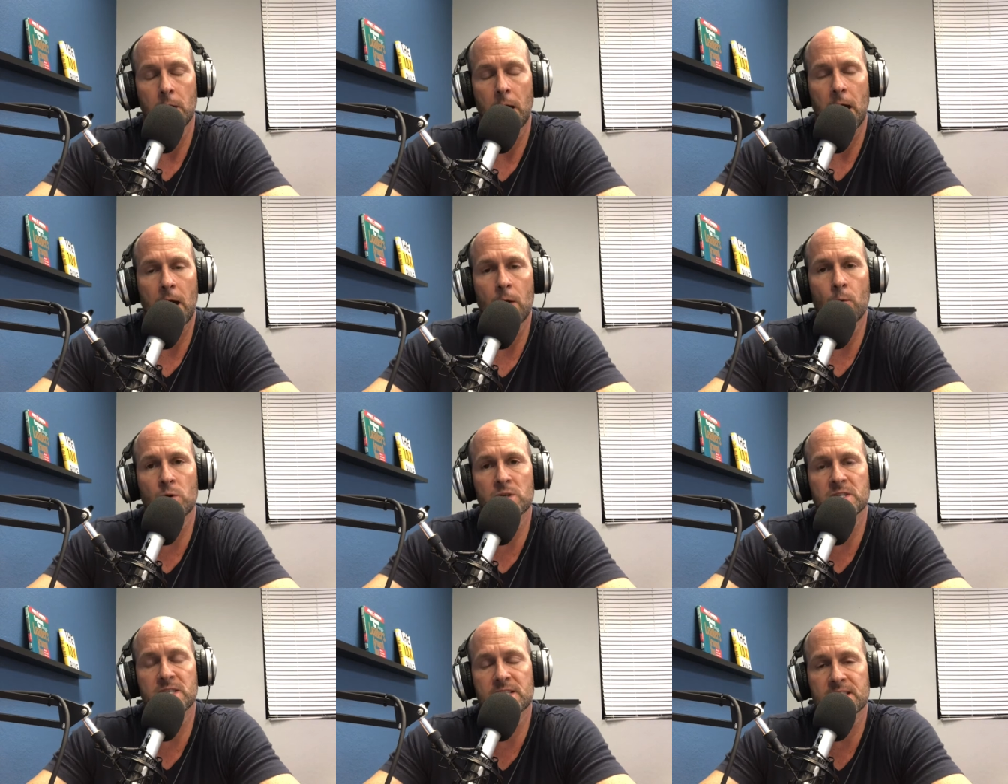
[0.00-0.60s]
I
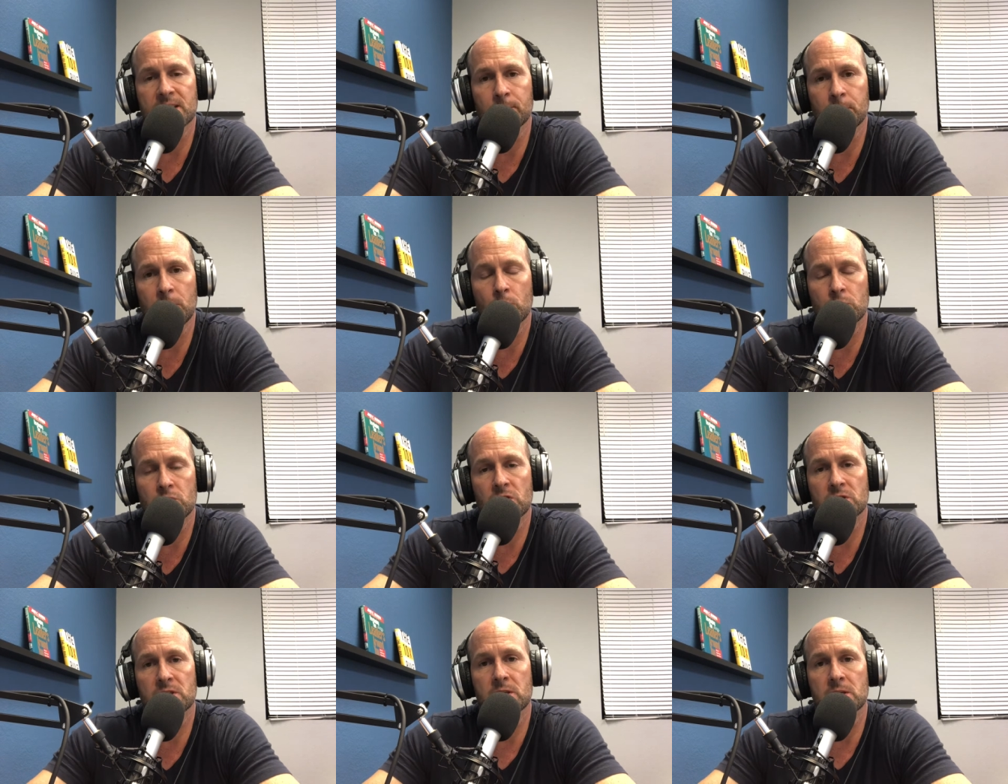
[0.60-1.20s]
wasn't somebody who
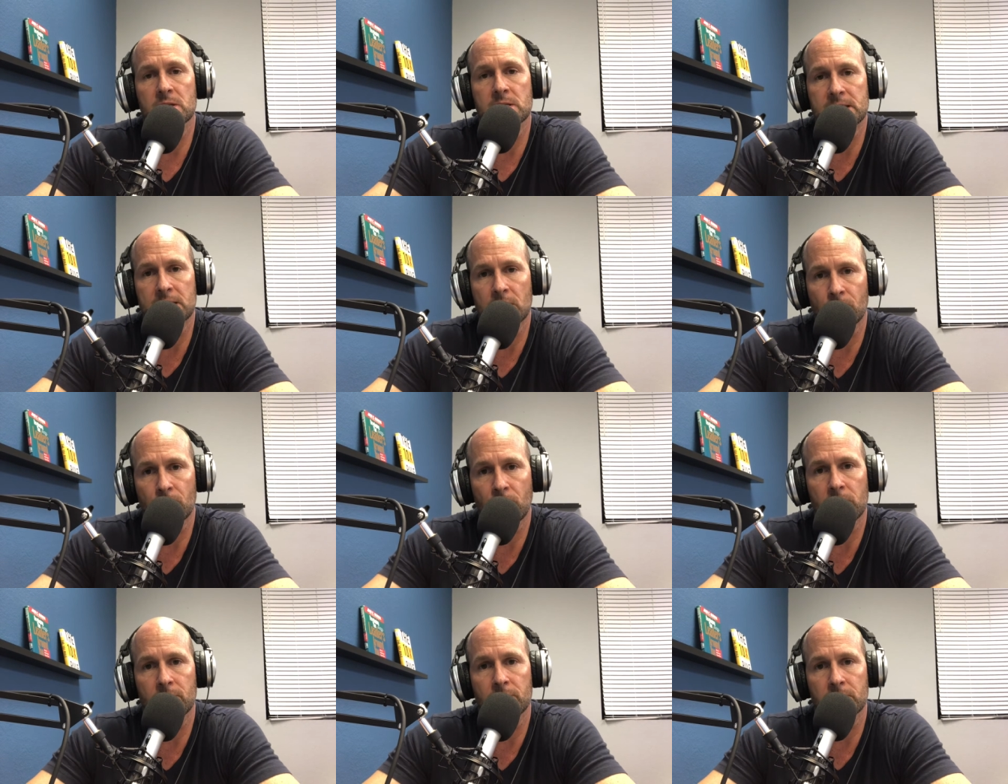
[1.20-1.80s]
was just going to sit
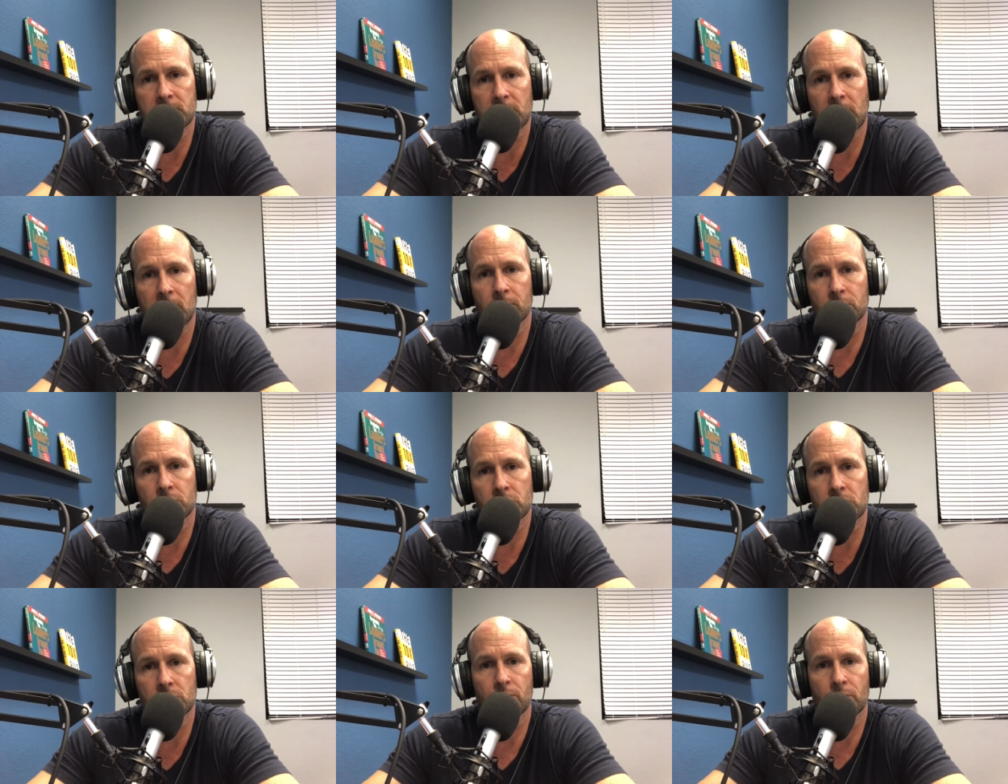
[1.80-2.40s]
in front of a
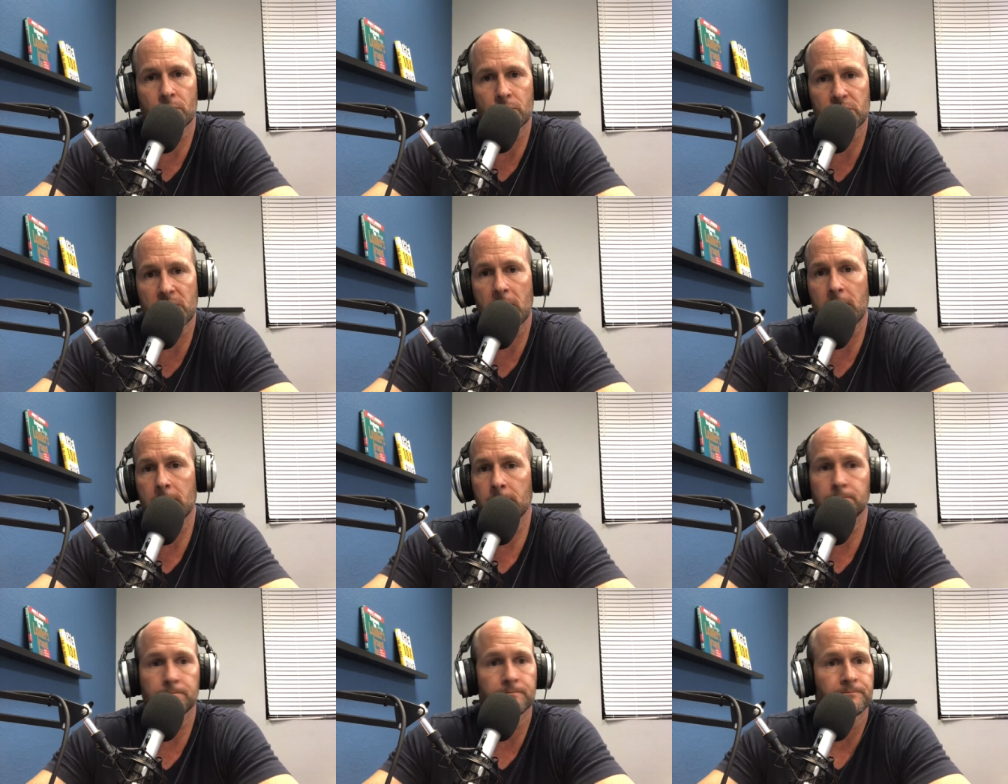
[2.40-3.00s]
television for, say,